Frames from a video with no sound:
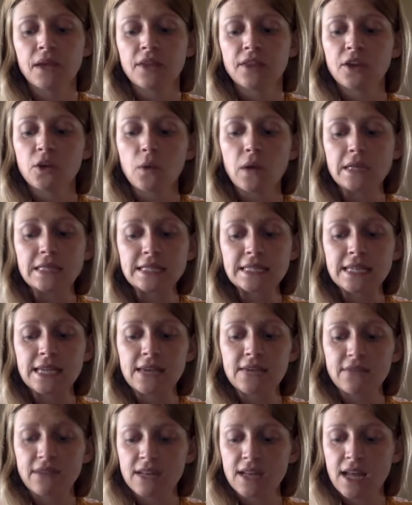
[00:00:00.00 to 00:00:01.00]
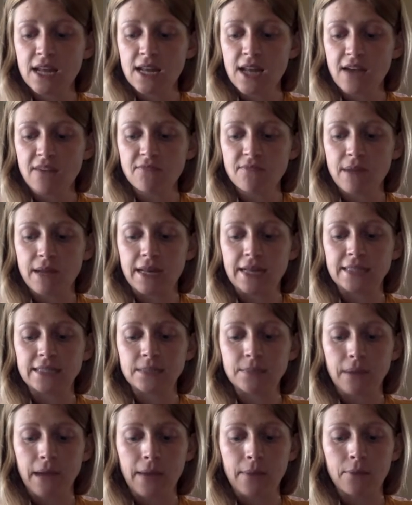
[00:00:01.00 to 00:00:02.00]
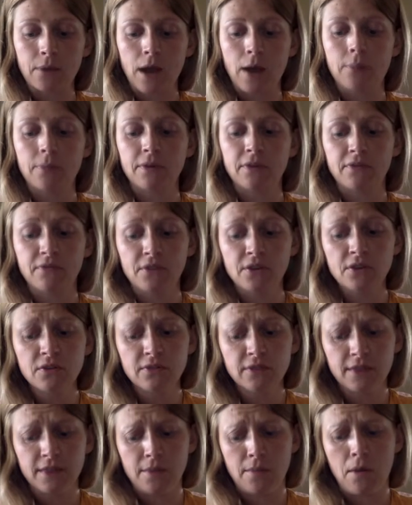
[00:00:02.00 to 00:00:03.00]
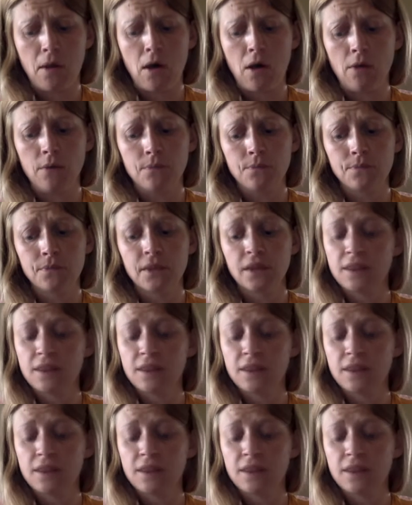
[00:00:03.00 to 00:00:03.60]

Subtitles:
There wasn't even enough money to buy proper food for them all.